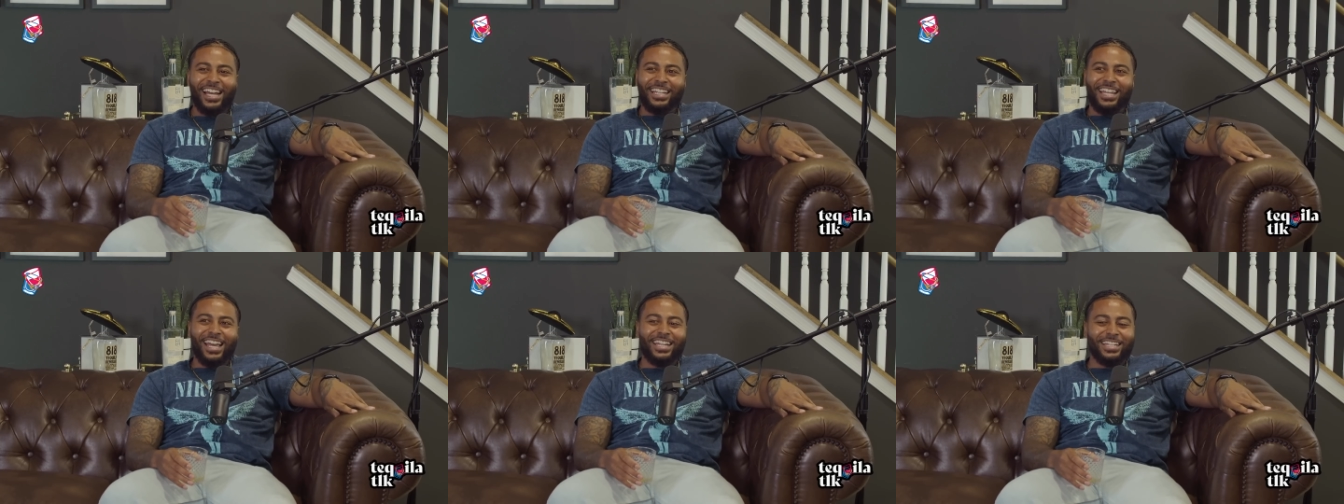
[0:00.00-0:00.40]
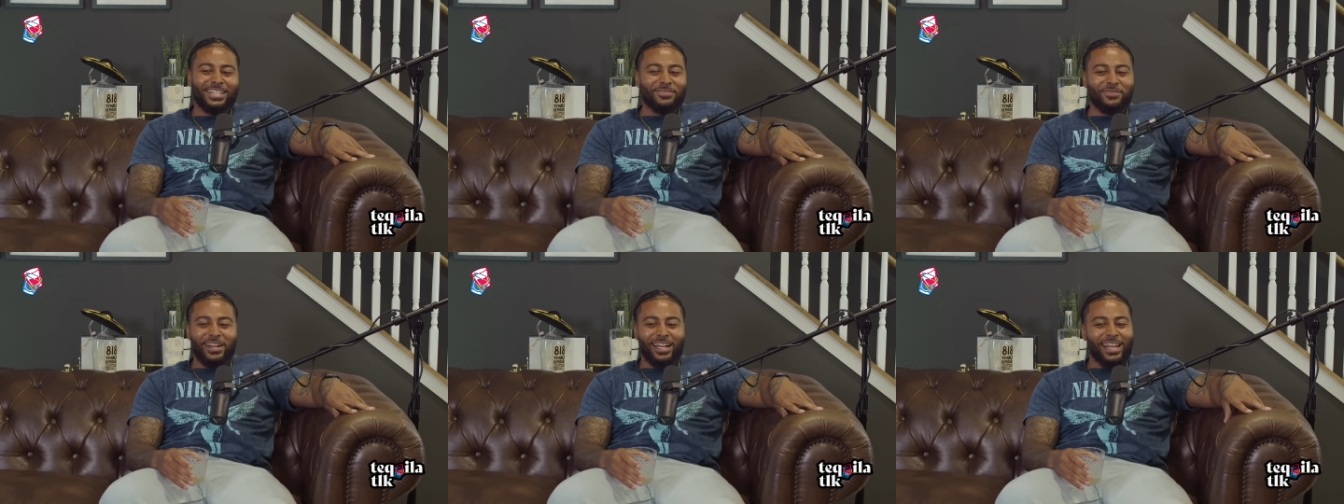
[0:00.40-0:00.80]
They
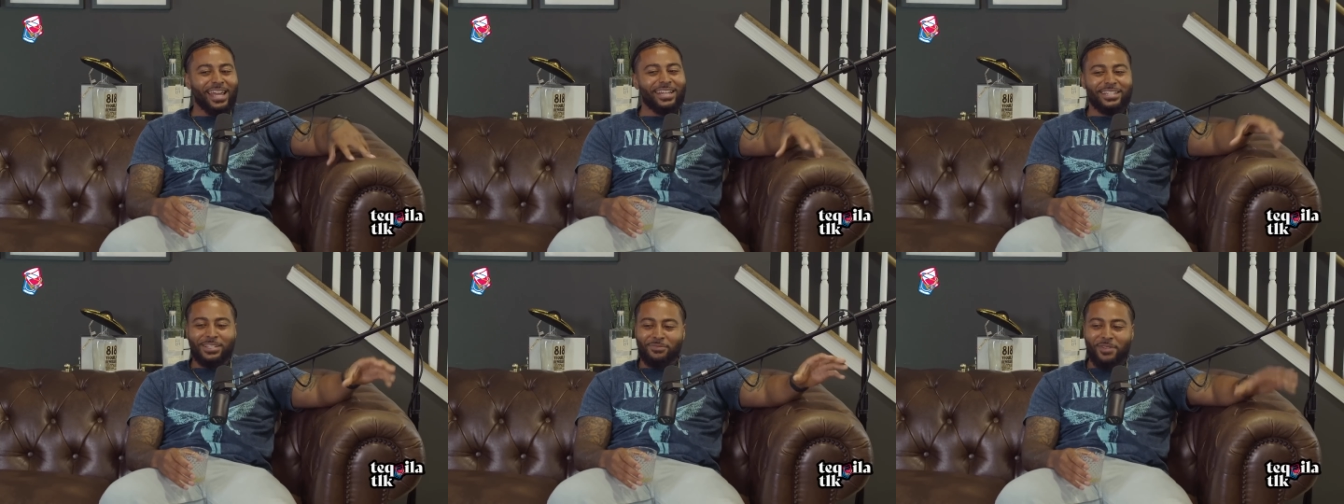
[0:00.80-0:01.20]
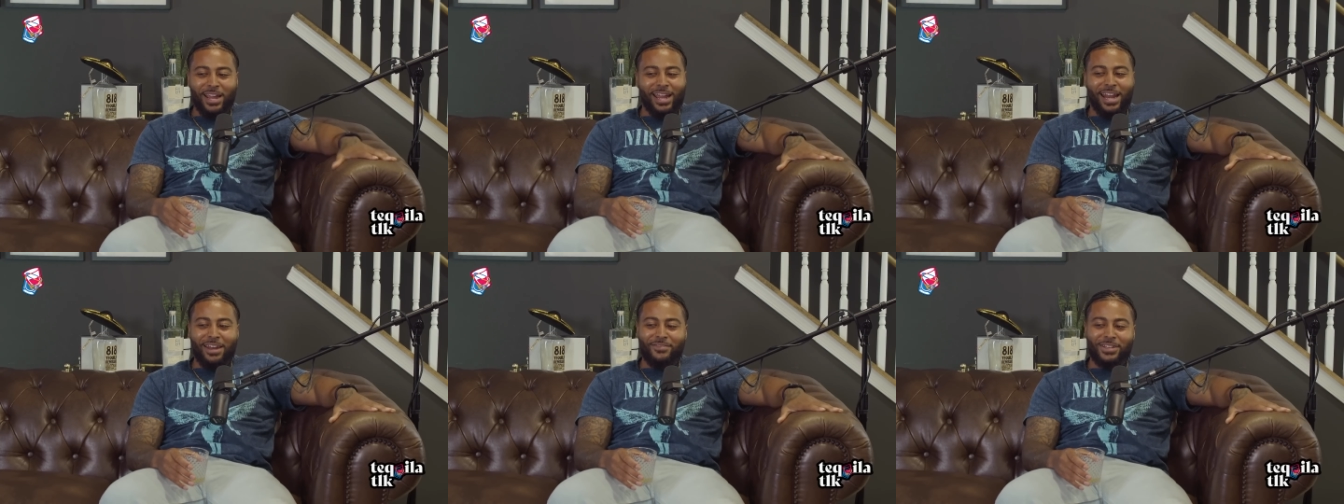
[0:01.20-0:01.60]
just
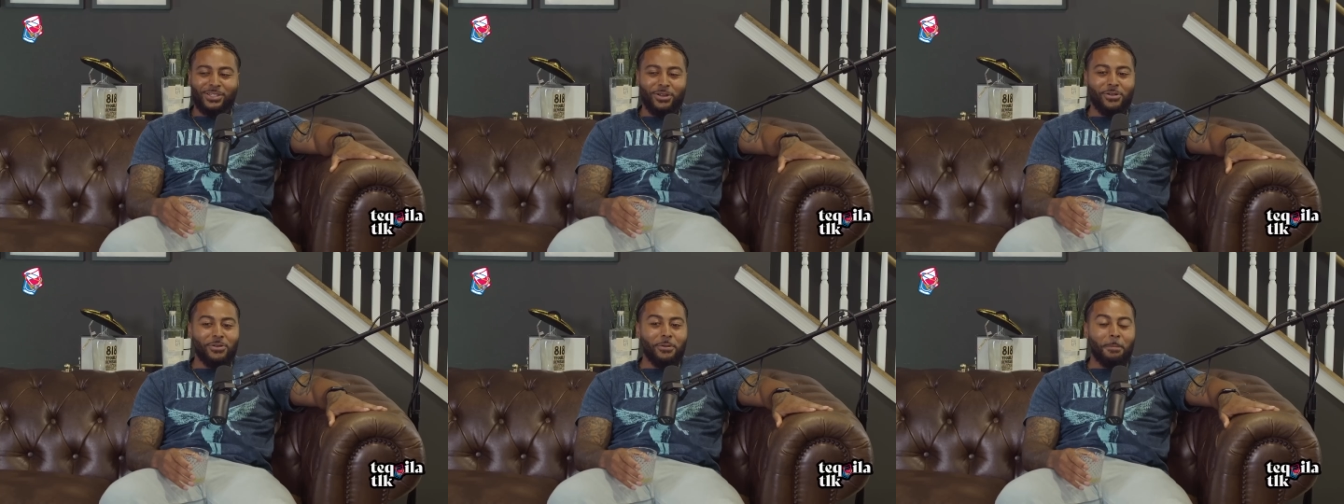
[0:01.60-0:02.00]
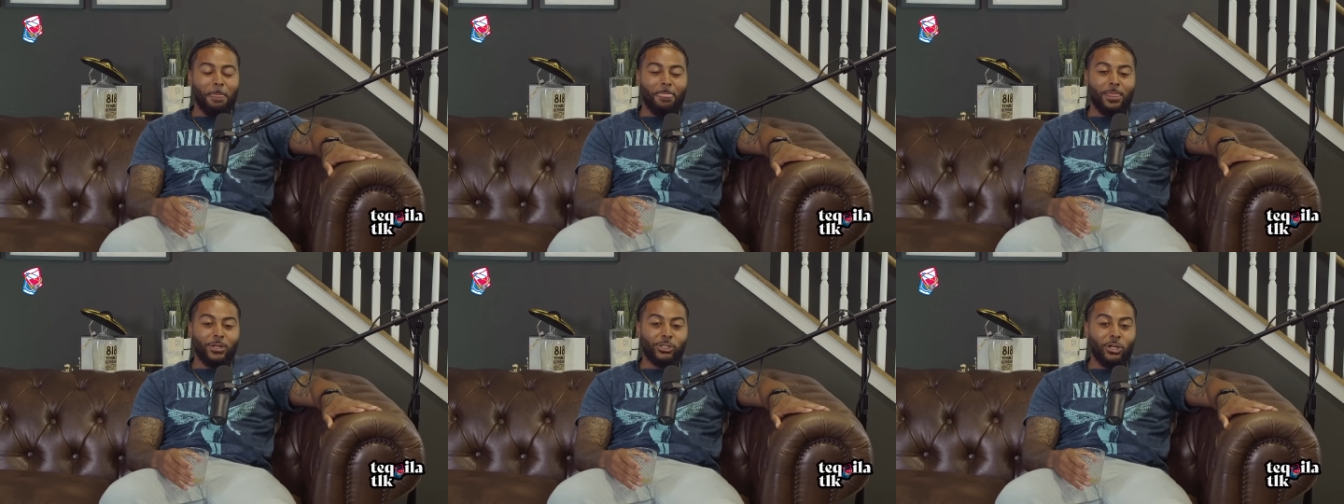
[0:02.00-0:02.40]
bring it anyway. So
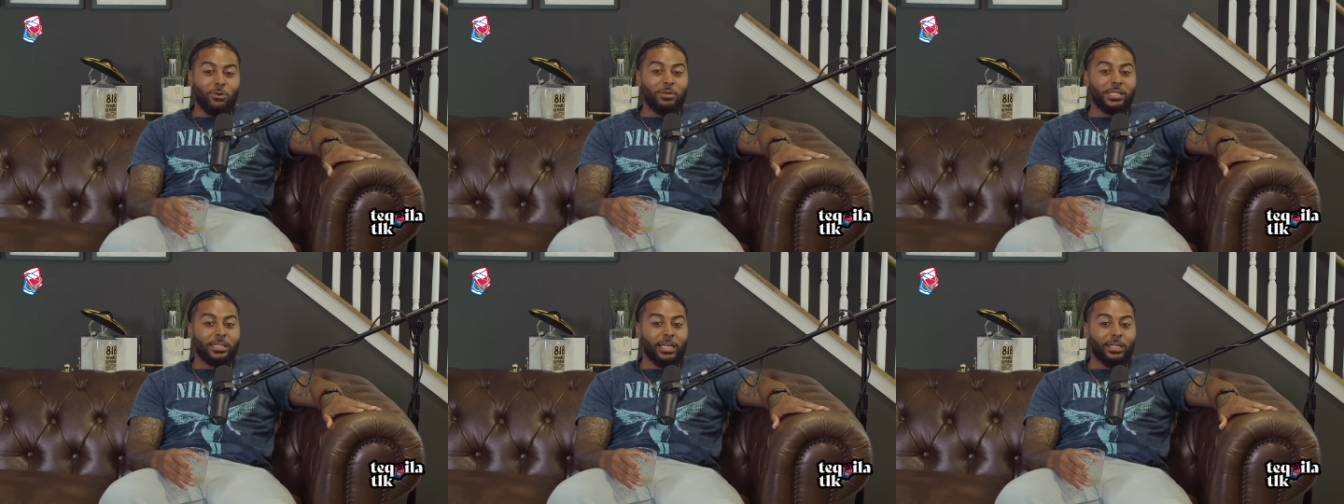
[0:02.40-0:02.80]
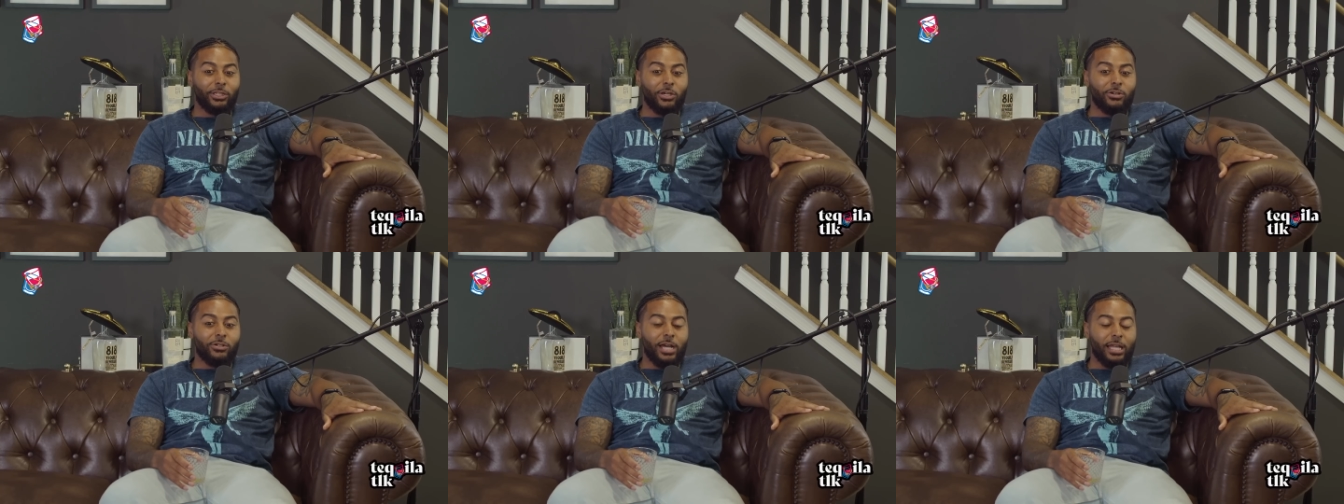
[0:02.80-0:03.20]
the show was lit
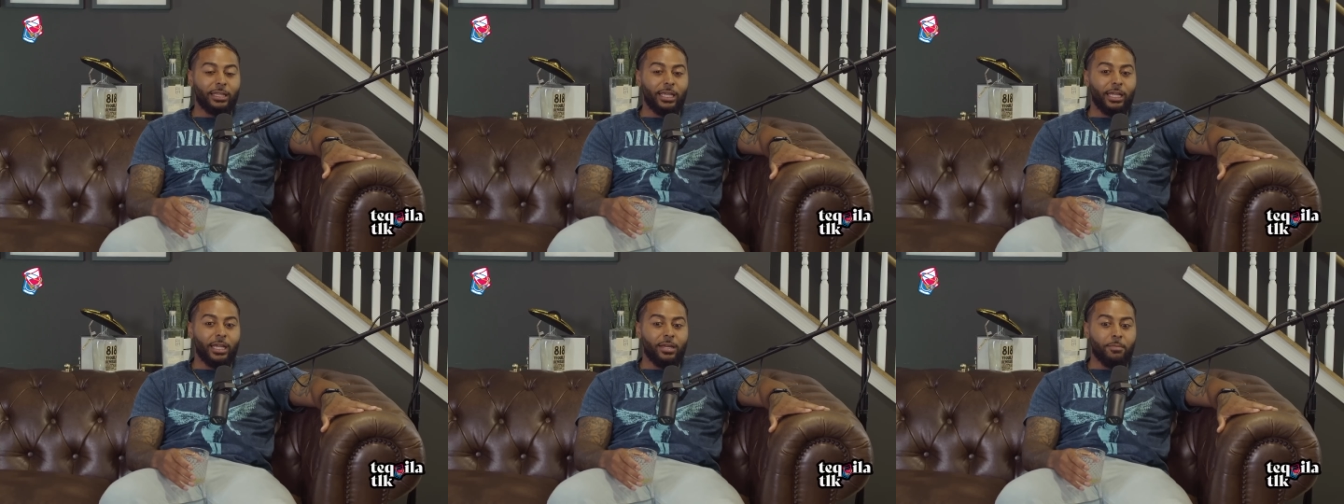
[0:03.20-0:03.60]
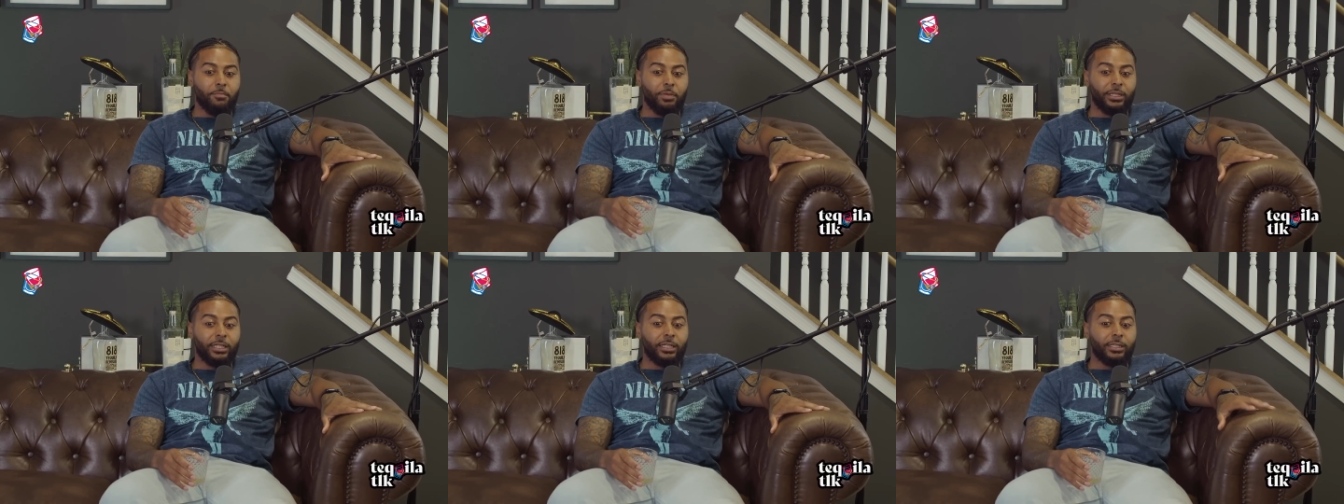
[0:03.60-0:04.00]
though. I think,
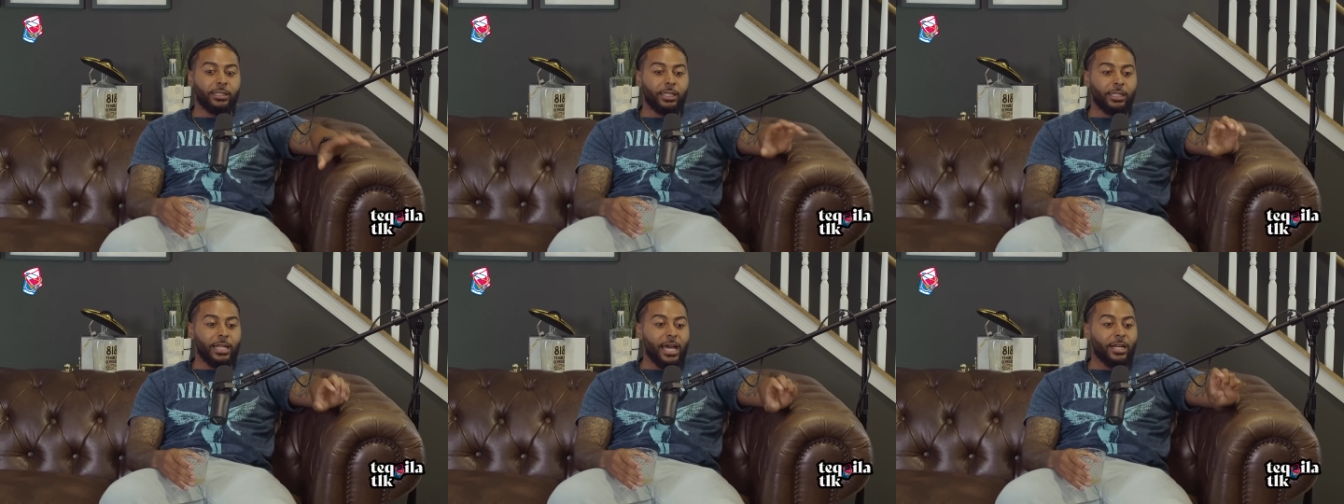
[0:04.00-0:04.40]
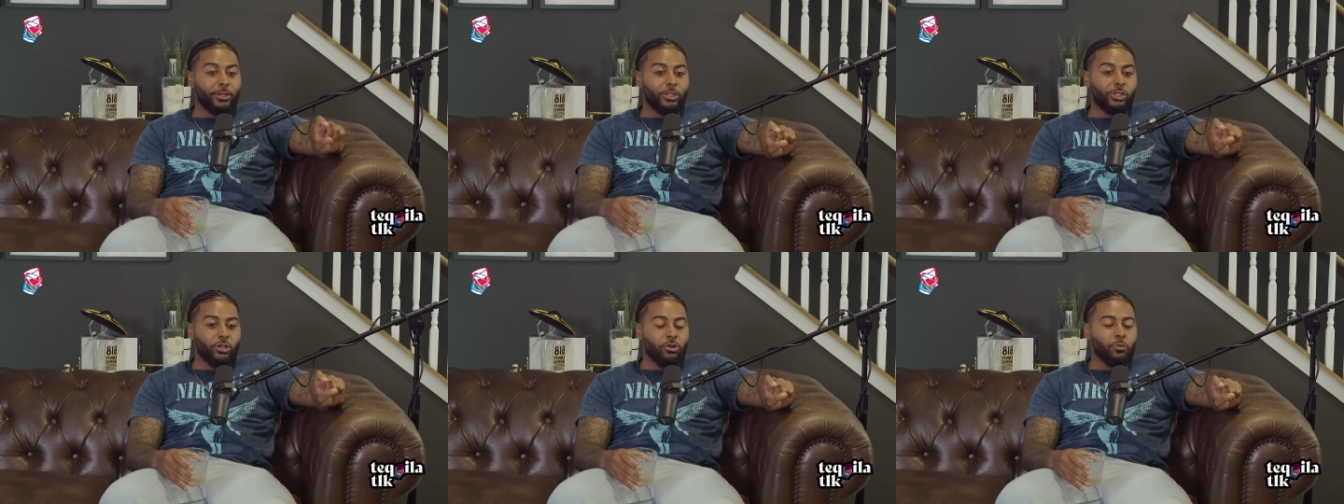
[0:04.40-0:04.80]
but the night of
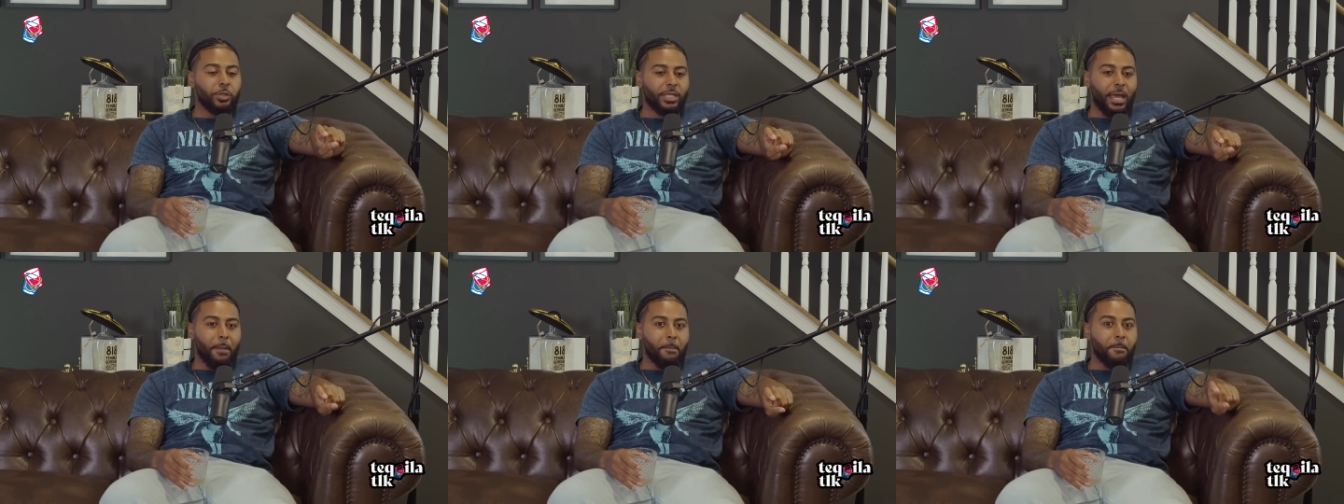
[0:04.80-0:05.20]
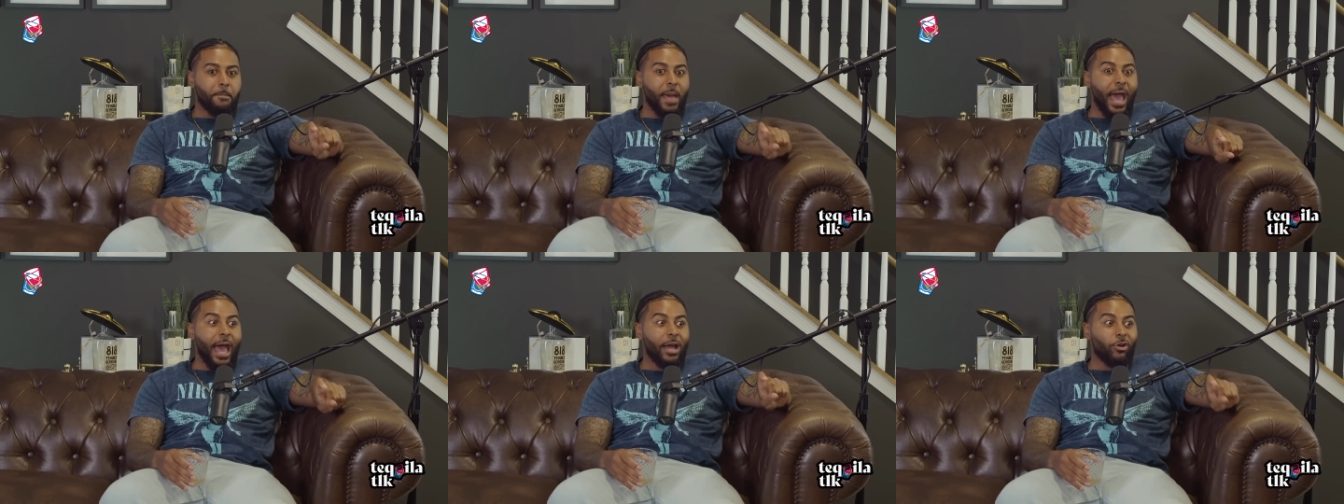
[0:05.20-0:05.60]
the show, it was like
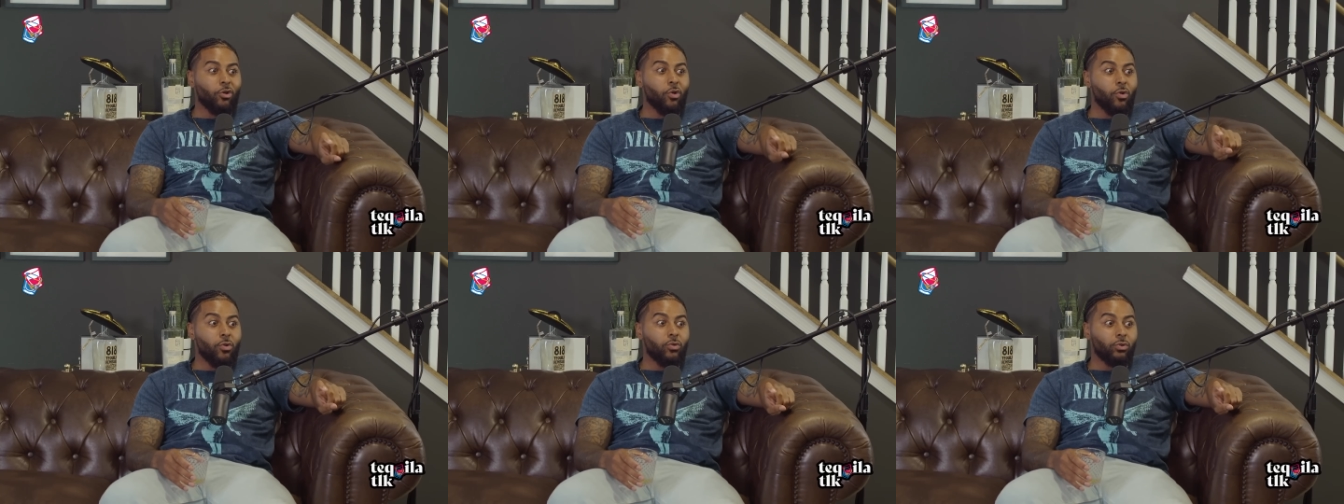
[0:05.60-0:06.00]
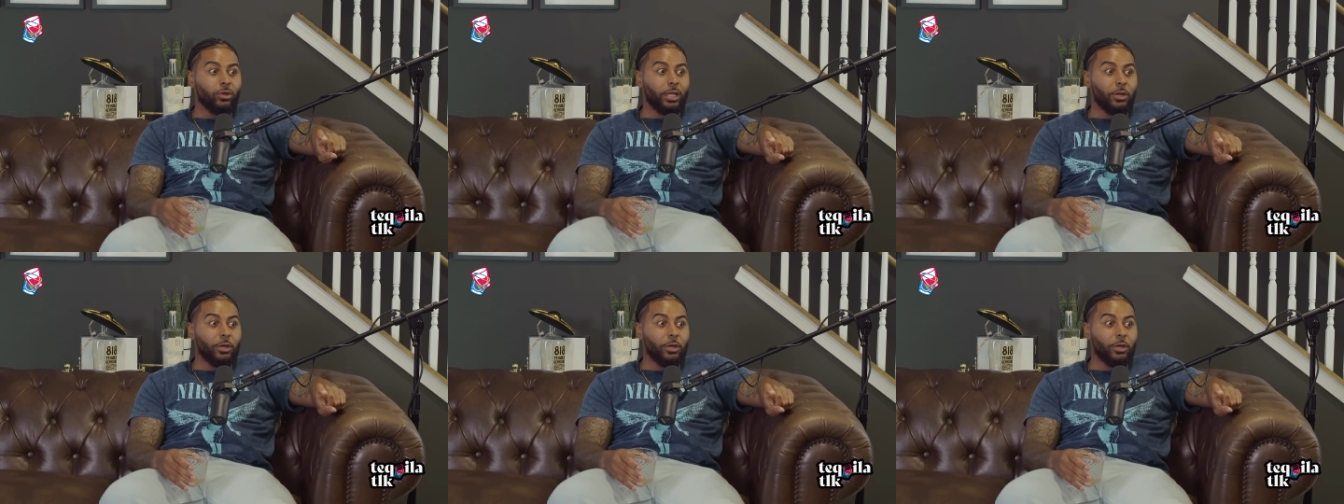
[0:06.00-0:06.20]
mad cold.